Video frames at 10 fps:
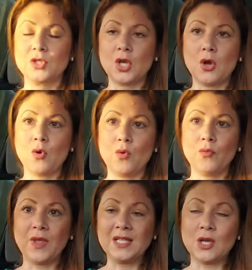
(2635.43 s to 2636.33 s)
So
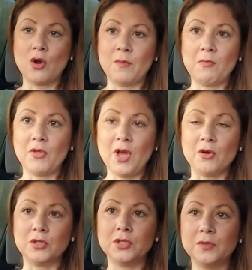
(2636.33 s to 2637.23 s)
that's how I remember
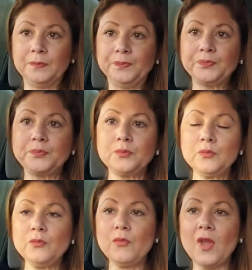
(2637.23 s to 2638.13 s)
those.
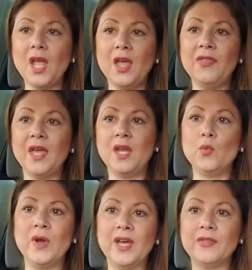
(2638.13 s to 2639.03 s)
And then
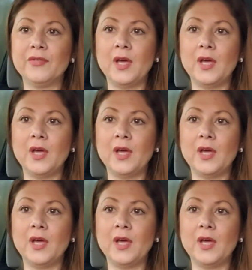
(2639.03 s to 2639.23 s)
with